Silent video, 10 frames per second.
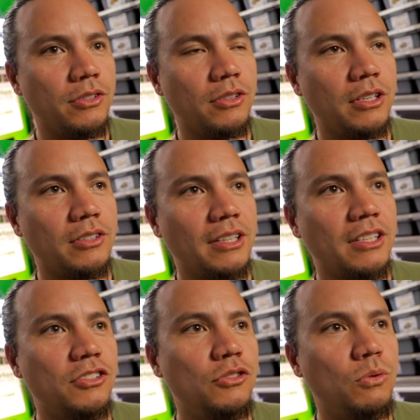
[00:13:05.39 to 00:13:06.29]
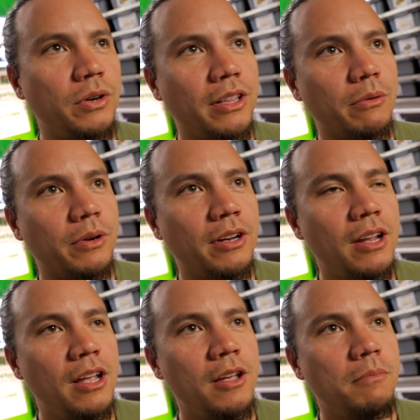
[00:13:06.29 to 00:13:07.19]
There's there's like this story that would
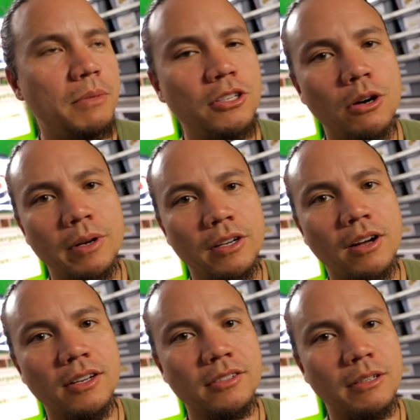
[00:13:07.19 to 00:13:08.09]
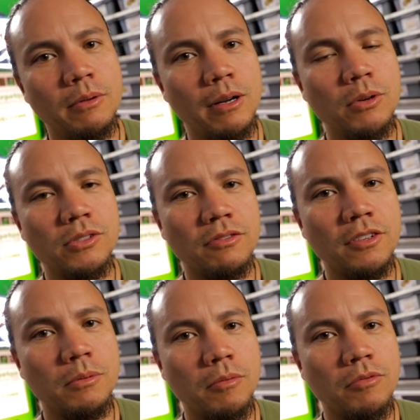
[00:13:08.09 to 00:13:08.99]
be going constantly when I wasn't
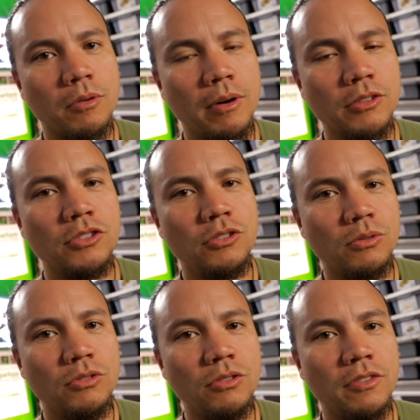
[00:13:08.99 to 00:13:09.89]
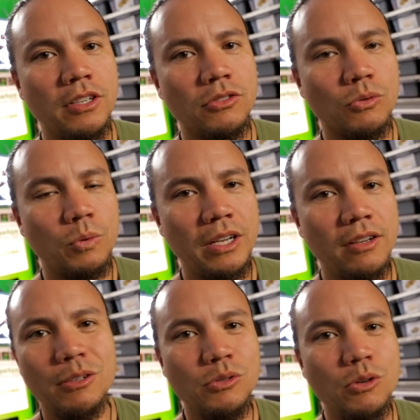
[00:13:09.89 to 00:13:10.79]
filming before, when I was just doing two videos a
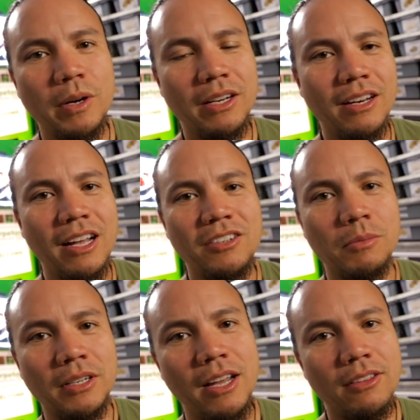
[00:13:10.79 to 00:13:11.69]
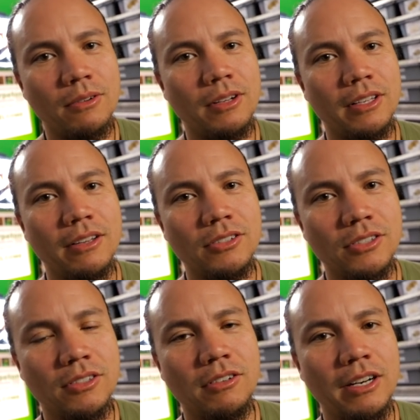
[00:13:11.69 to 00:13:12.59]
week. There was no way to connect them together really. I was
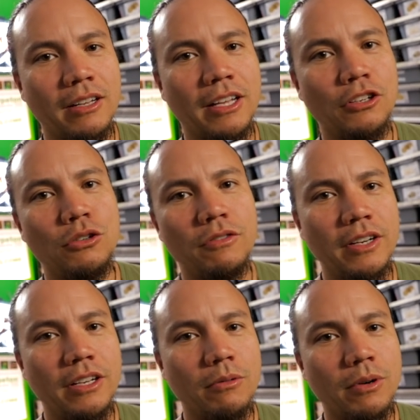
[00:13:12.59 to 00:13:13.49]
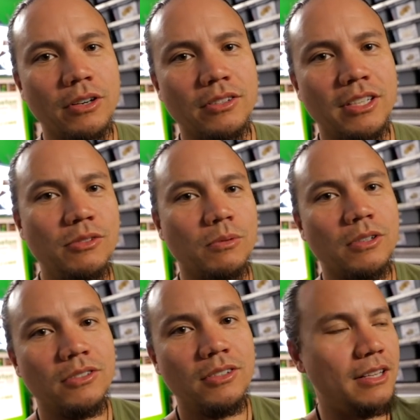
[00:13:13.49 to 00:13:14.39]
just creating like a new video, whereas these
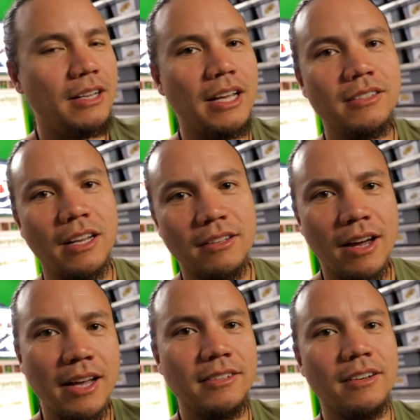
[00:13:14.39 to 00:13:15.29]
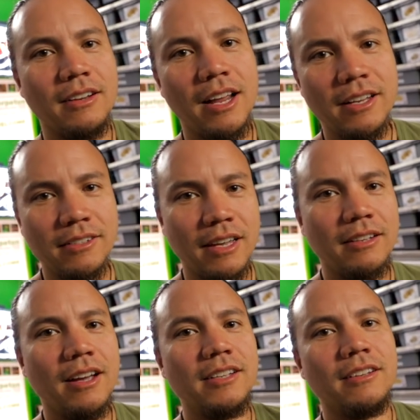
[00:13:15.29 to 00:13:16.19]
ones, the next day ties into the next
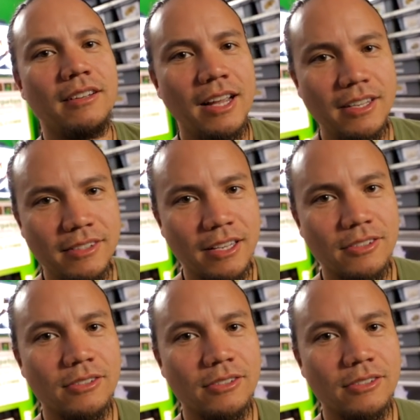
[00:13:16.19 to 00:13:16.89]
day, ties into the next day.